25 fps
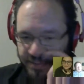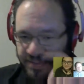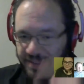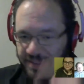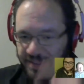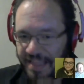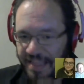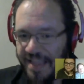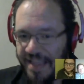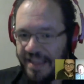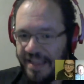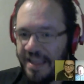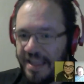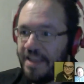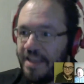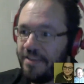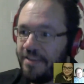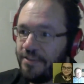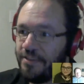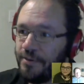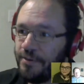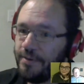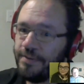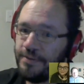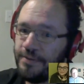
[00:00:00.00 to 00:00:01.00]
like,
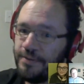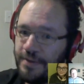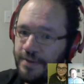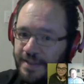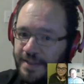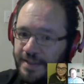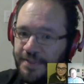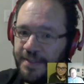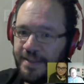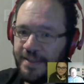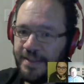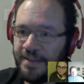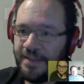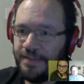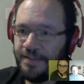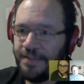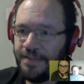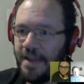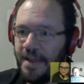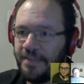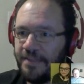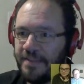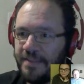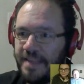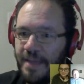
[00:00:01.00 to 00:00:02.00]
"So, is there anything you
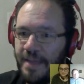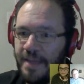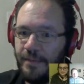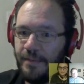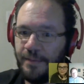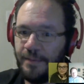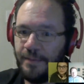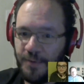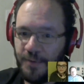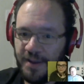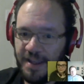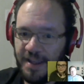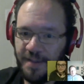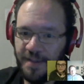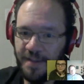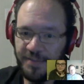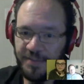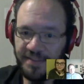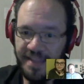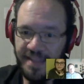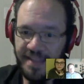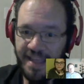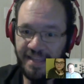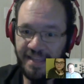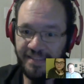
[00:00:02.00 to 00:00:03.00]
thought that I would bring up
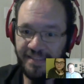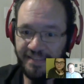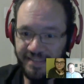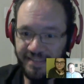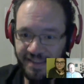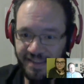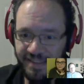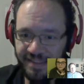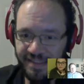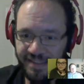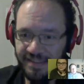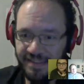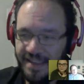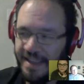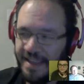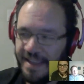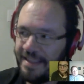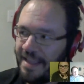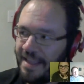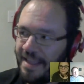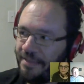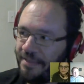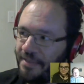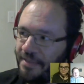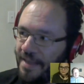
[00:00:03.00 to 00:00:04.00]
today and didn't?" And
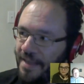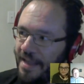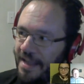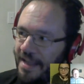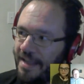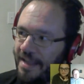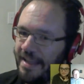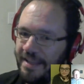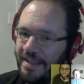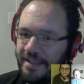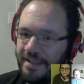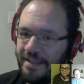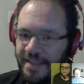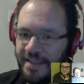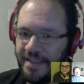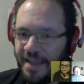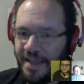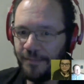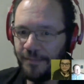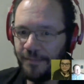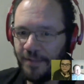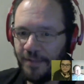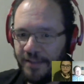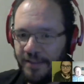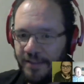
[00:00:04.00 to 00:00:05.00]
I
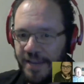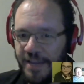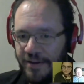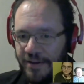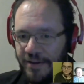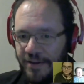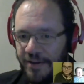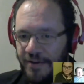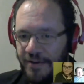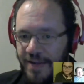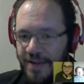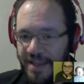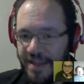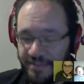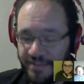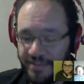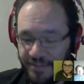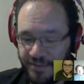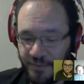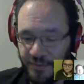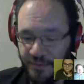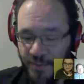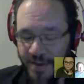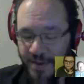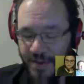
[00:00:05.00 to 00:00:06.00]
kept on hearing her ask
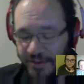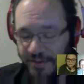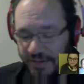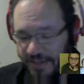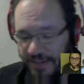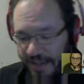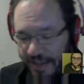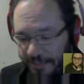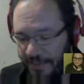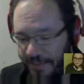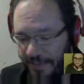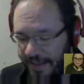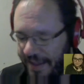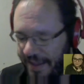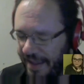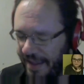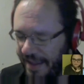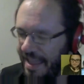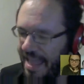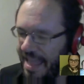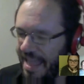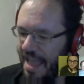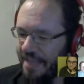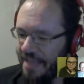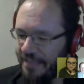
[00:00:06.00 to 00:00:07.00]
this question. I'm thinking
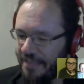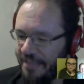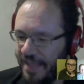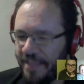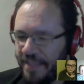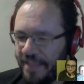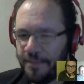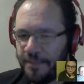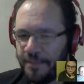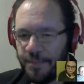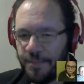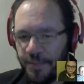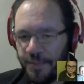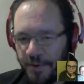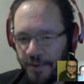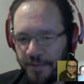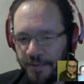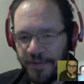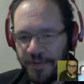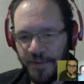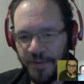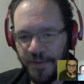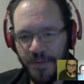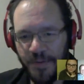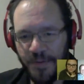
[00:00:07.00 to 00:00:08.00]
that's a
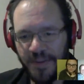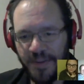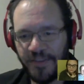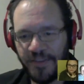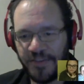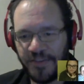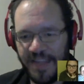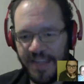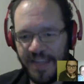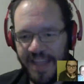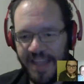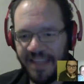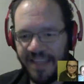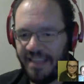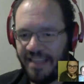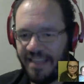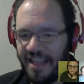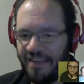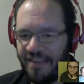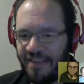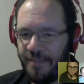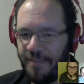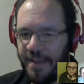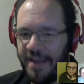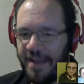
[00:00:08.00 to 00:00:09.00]
perfect question to end
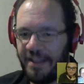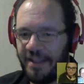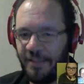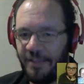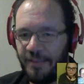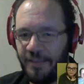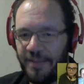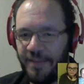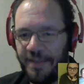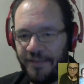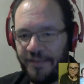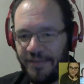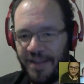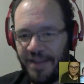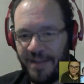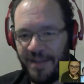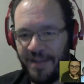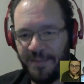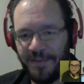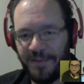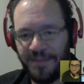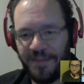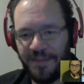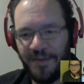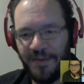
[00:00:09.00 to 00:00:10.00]
live panel with every
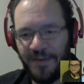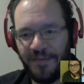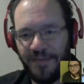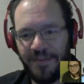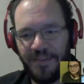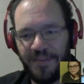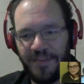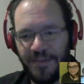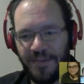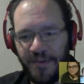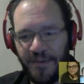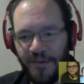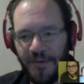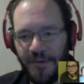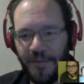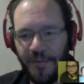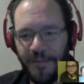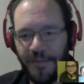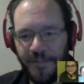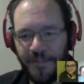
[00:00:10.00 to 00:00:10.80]
episode. So,